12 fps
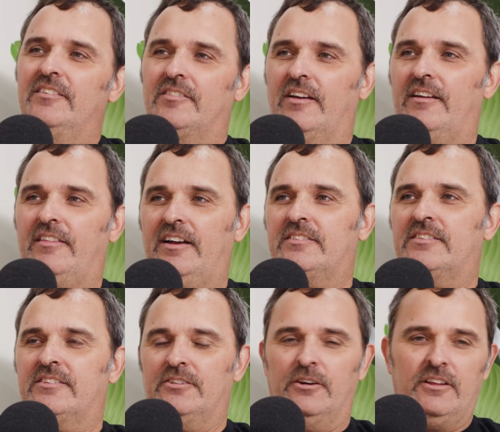So that's
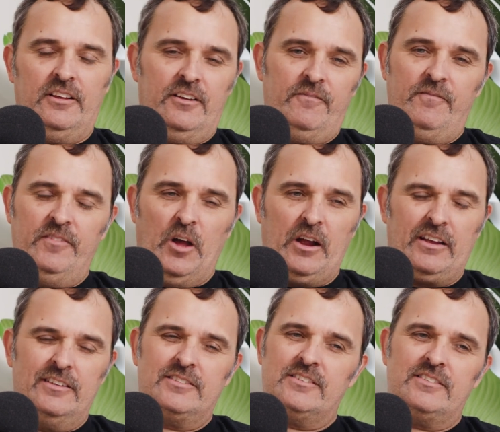sort of
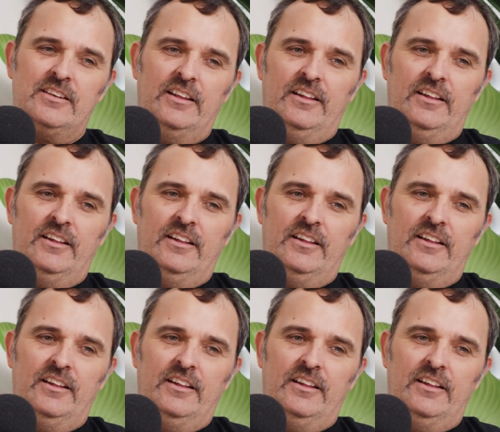it's